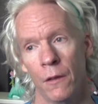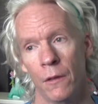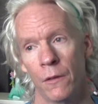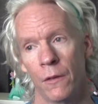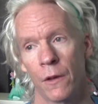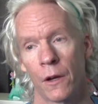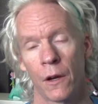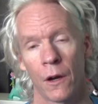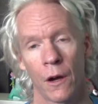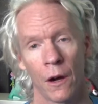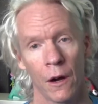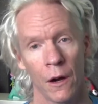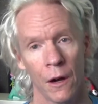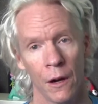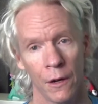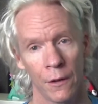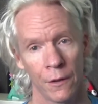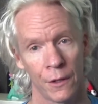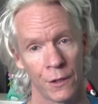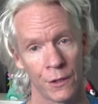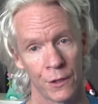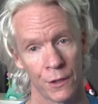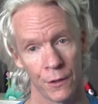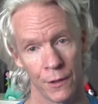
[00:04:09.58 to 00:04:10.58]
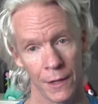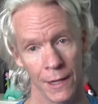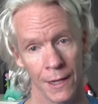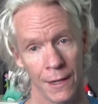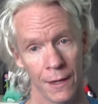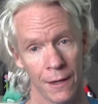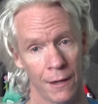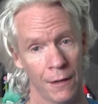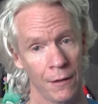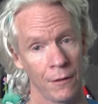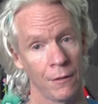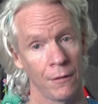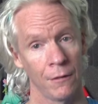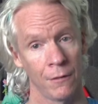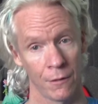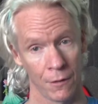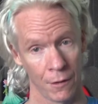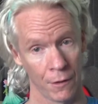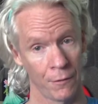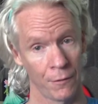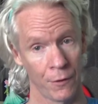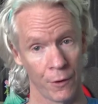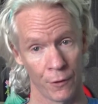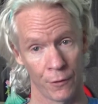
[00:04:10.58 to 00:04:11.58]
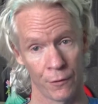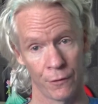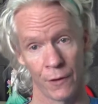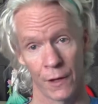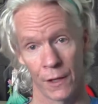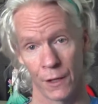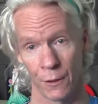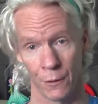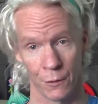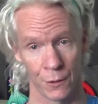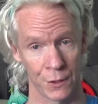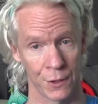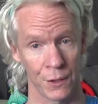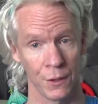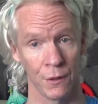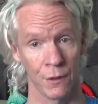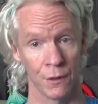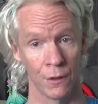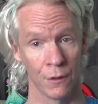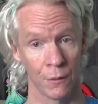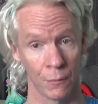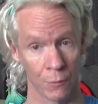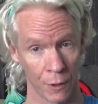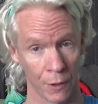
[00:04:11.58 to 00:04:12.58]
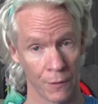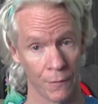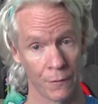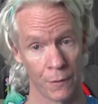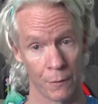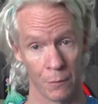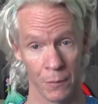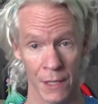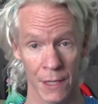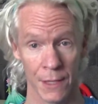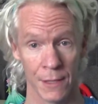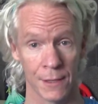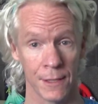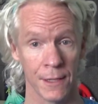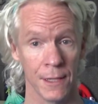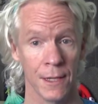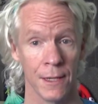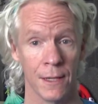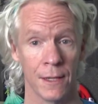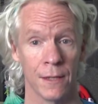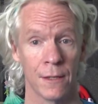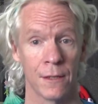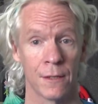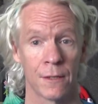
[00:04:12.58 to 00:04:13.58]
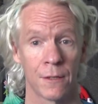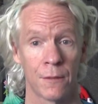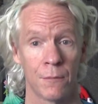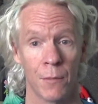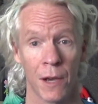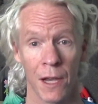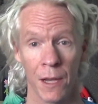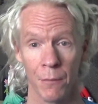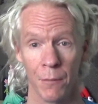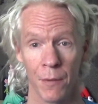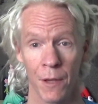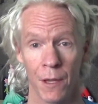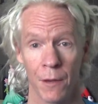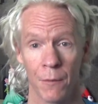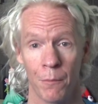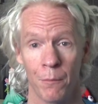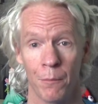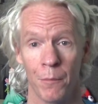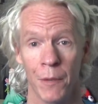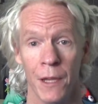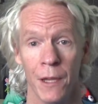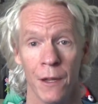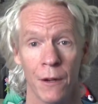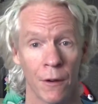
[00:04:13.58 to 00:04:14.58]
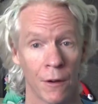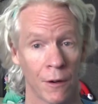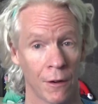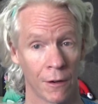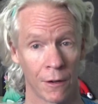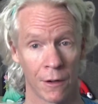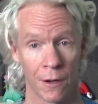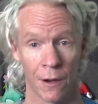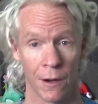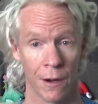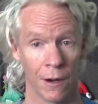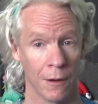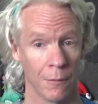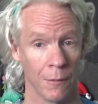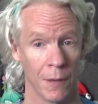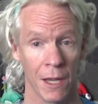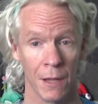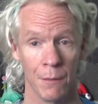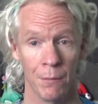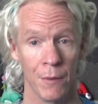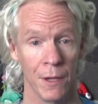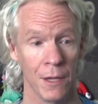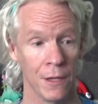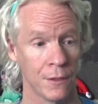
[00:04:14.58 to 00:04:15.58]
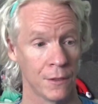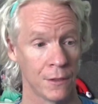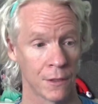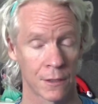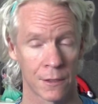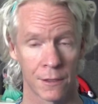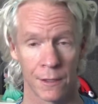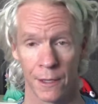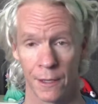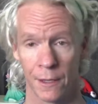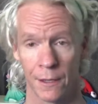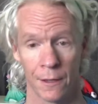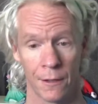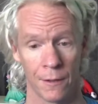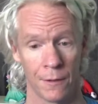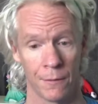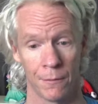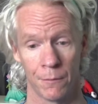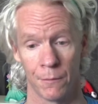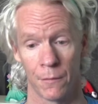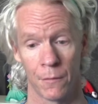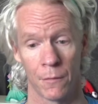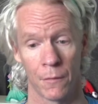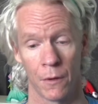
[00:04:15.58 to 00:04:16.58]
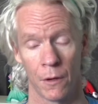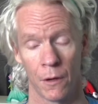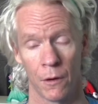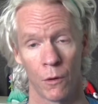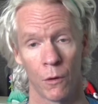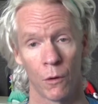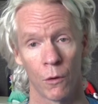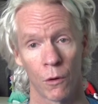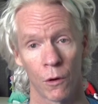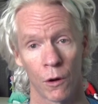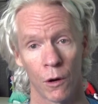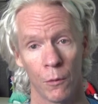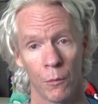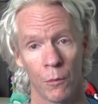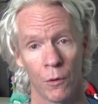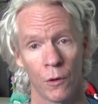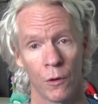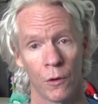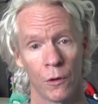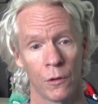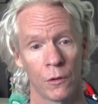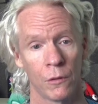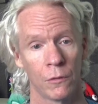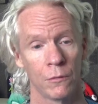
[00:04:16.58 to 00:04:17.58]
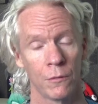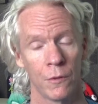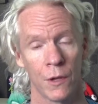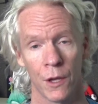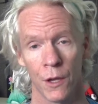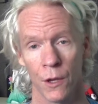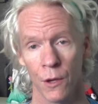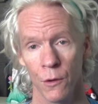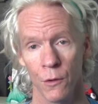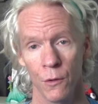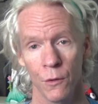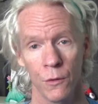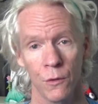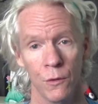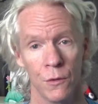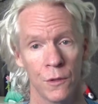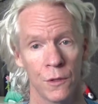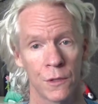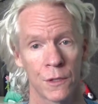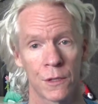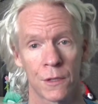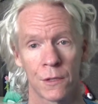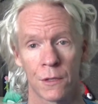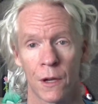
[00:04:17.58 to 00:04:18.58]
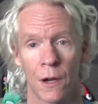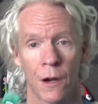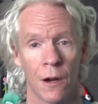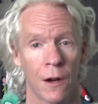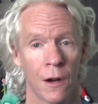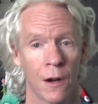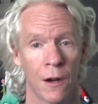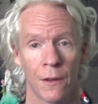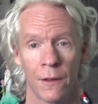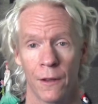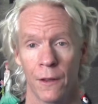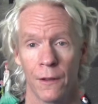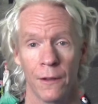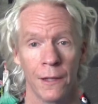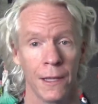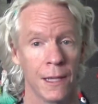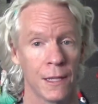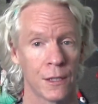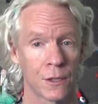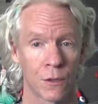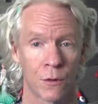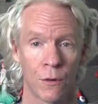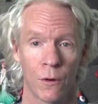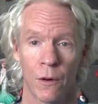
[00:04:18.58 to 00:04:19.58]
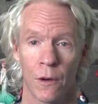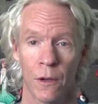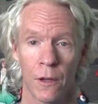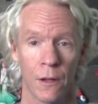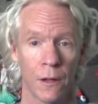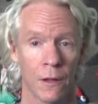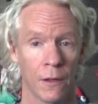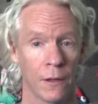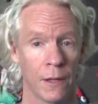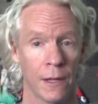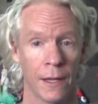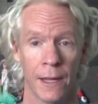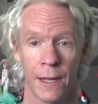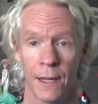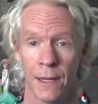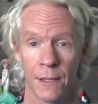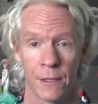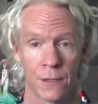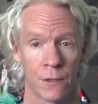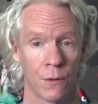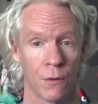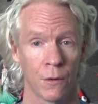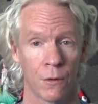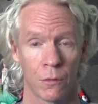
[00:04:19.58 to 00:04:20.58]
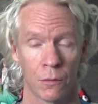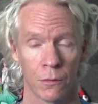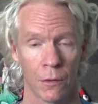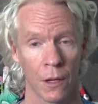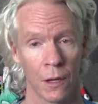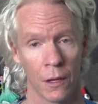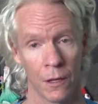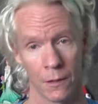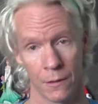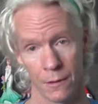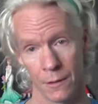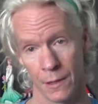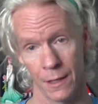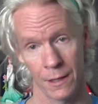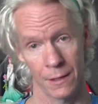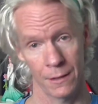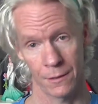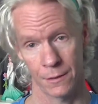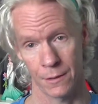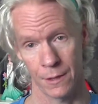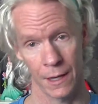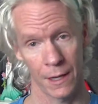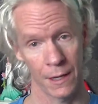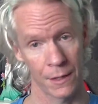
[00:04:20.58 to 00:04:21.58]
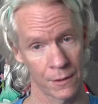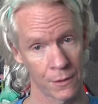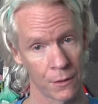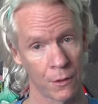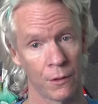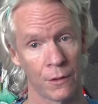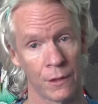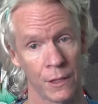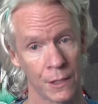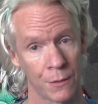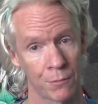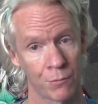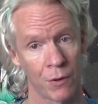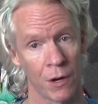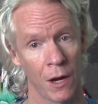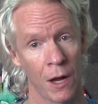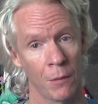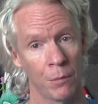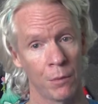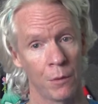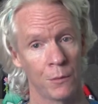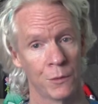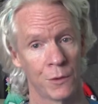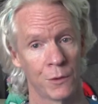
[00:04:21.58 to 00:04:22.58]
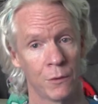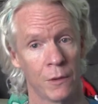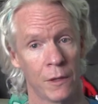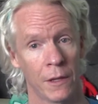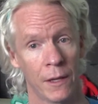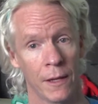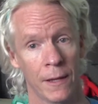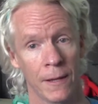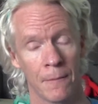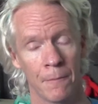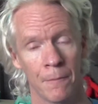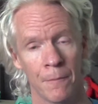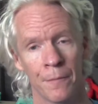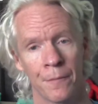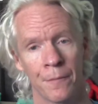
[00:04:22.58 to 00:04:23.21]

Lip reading: the car that you're in, of your fellow student, one of the PCs, might be a beater car, might be just like a horrible used car that leaks oil and has all these problems with it.